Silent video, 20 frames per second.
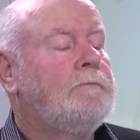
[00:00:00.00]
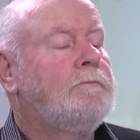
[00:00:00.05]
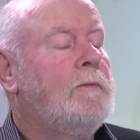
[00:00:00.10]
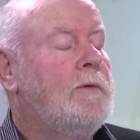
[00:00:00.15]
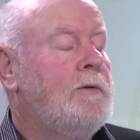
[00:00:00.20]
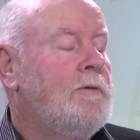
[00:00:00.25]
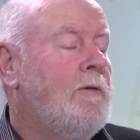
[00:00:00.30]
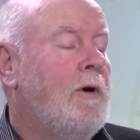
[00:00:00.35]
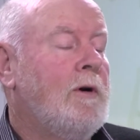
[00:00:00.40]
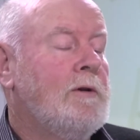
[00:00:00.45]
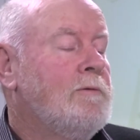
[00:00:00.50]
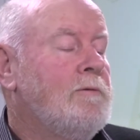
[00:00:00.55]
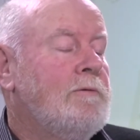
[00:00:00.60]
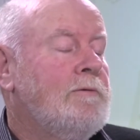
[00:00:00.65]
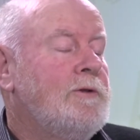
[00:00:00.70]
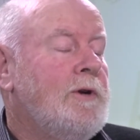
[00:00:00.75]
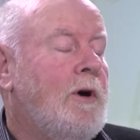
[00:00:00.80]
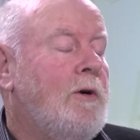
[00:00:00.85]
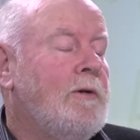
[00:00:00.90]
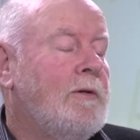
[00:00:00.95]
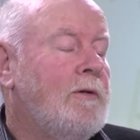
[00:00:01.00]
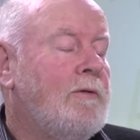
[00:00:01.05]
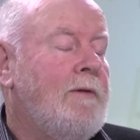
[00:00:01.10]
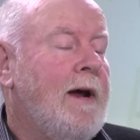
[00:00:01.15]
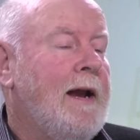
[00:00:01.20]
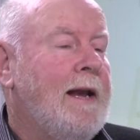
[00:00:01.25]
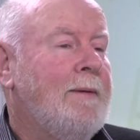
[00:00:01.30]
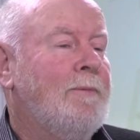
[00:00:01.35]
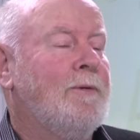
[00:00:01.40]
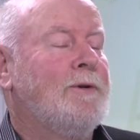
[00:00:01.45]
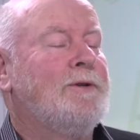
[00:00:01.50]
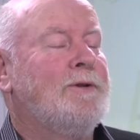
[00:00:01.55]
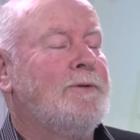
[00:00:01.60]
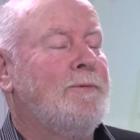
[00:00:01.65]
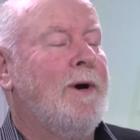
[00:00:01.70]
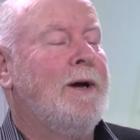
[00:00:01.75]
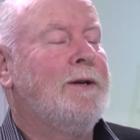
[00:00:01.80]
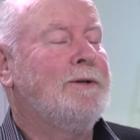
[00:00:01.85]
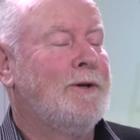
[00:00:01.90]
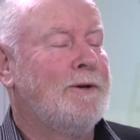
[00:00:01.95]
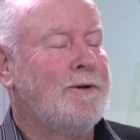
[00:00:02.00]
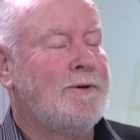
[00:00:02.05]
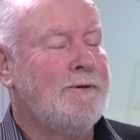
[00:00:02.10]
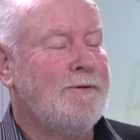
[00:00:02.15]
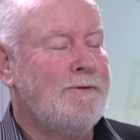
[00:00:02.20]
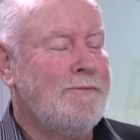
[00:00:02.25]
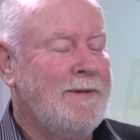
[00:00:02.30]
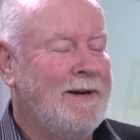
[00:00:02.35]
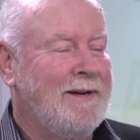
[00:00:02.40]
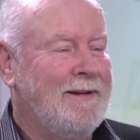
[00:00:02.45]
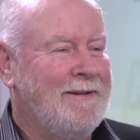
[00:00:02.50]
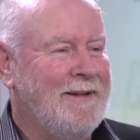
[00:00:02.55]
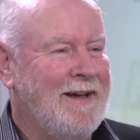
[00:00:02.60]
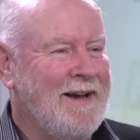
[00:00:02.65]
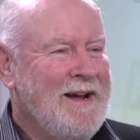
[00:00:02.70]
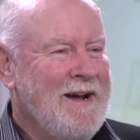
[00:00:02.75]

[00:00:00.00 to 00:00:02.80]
The result of the rally wasn't quite so cool, but